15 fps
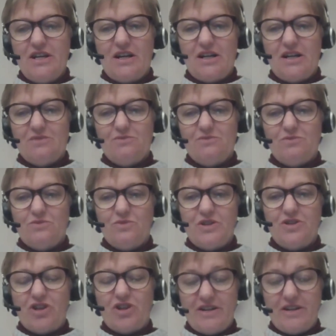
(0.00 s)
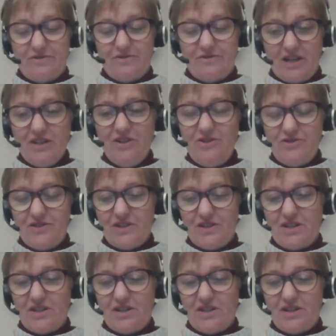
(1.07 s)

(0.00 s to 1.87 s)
with Johanna Funk, who's